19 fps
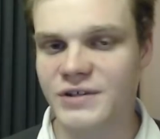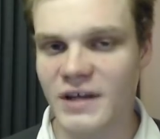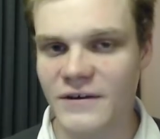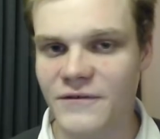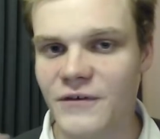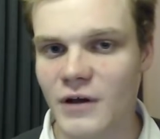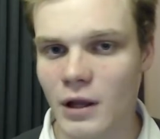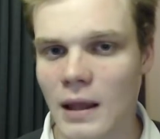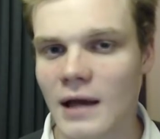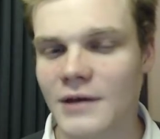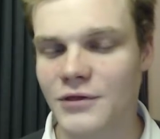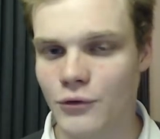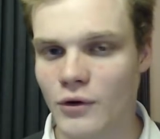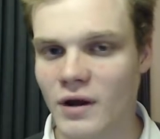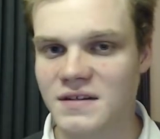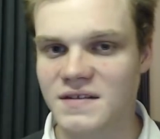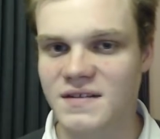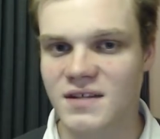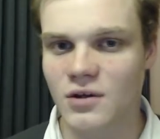I feel like
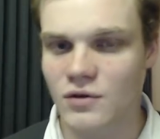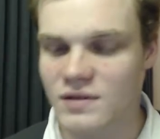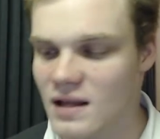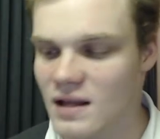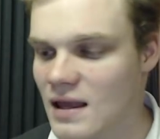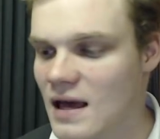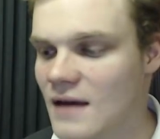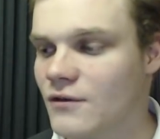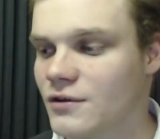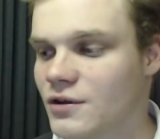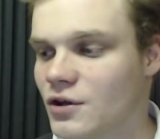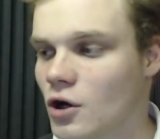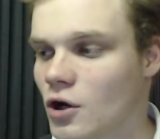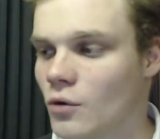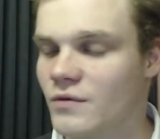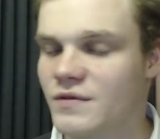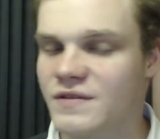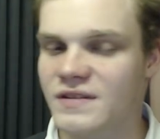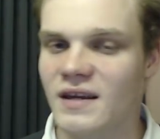throughout Series 11, you
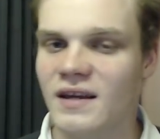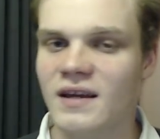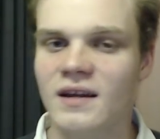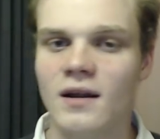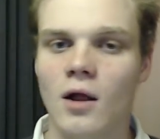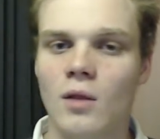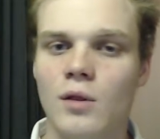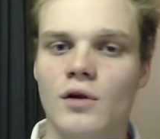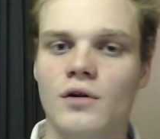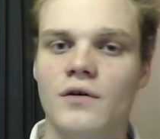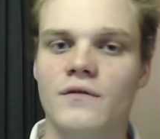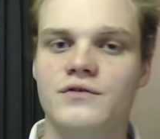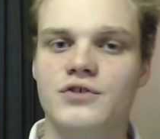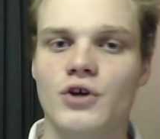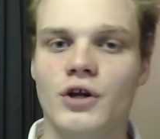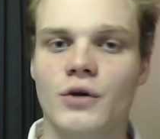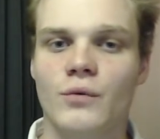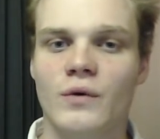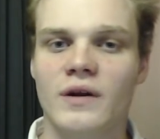know, we've seen a lot of
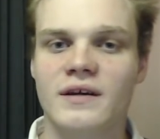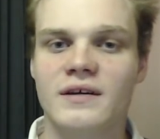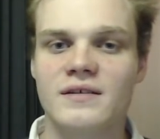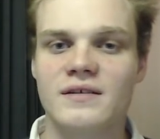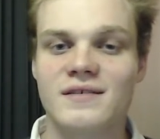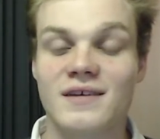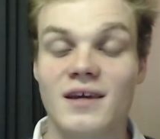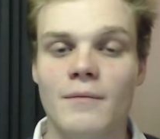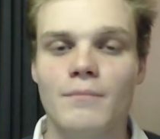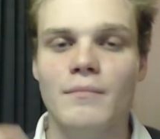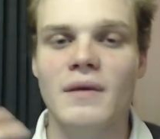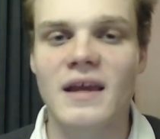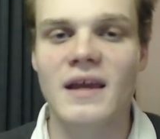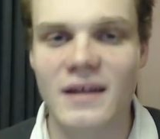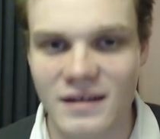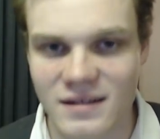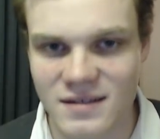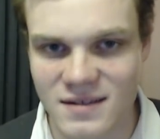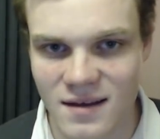Jodie Whittaker's
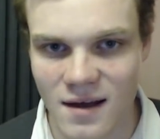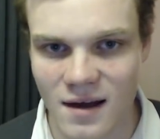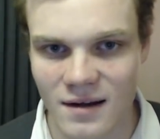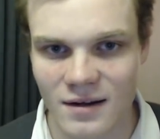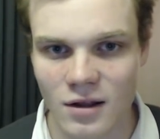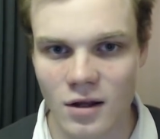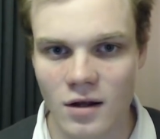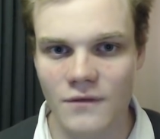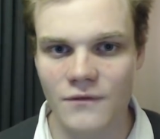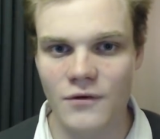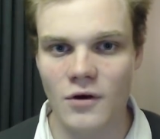comedic side and a lot of